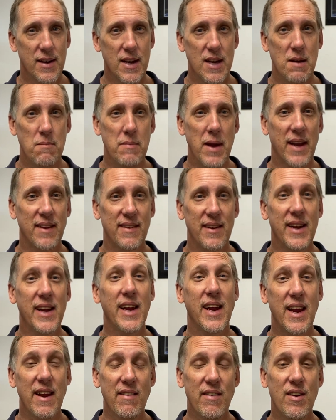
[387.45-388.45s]
It makes it
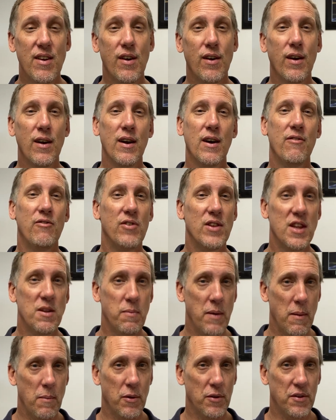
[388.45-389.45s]
easier for these
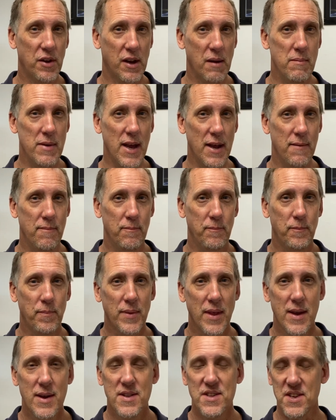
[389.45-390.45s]
people to commit.
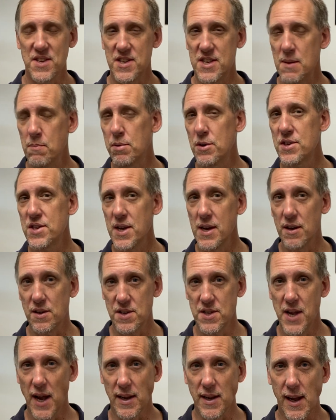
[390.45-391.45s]
It's a simple sales
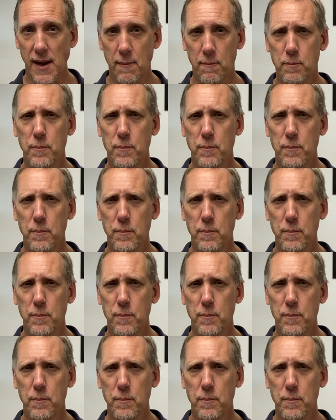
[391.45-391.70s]
technique.